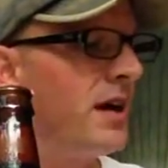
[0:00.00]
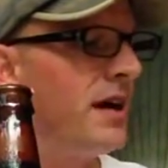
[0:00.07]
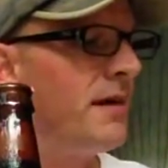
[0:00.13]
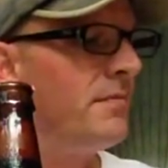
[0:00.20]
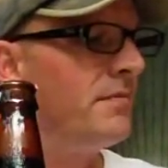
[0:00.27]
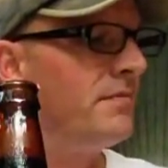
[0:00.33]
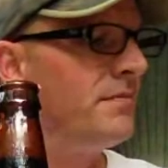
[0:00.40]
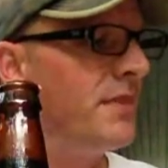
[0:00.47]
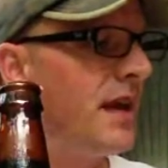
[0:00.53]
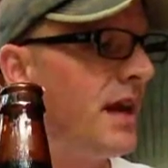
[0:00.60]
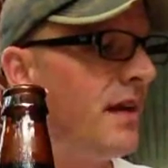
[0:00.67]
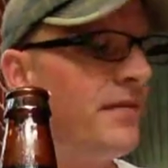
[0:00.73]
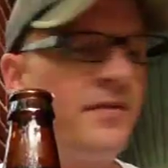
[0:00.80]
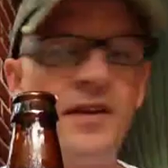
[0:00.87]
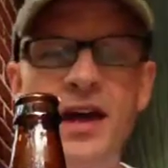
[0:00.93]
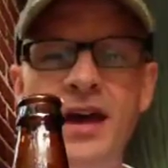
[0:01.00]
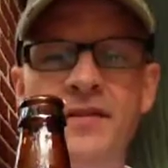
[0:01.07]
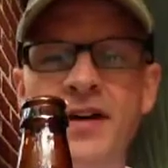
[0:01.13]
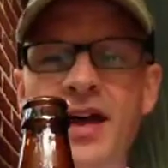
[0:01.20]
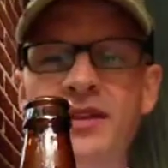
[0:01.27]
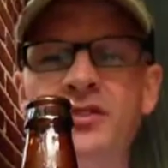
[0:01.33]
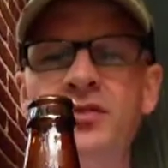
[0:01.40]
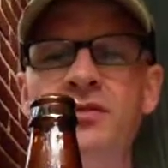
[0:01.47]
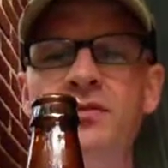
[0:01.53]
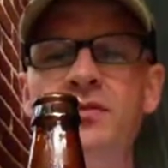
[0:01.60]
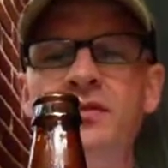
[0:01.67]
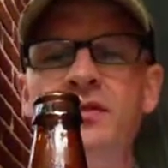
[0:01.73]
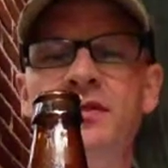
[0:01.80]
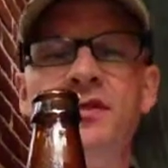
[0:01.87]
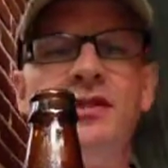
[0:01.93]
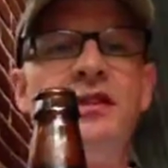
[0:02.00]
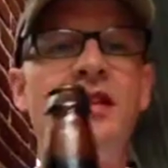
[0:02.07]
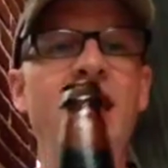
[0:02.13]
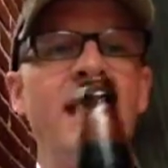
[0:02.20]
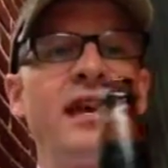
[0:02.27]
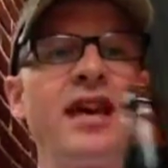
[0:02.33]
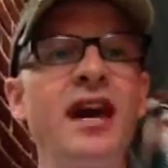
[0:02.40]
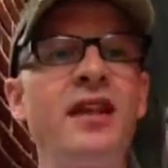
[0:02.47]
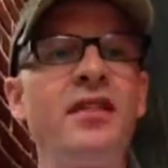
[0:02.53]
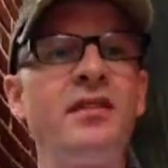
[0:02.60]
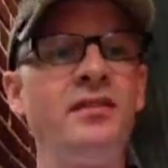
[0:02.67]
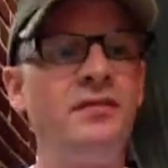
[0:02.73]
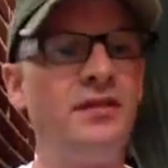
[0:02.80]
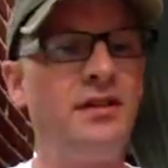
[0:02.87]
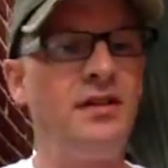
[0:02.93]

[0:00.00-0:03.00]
I have had to yank out of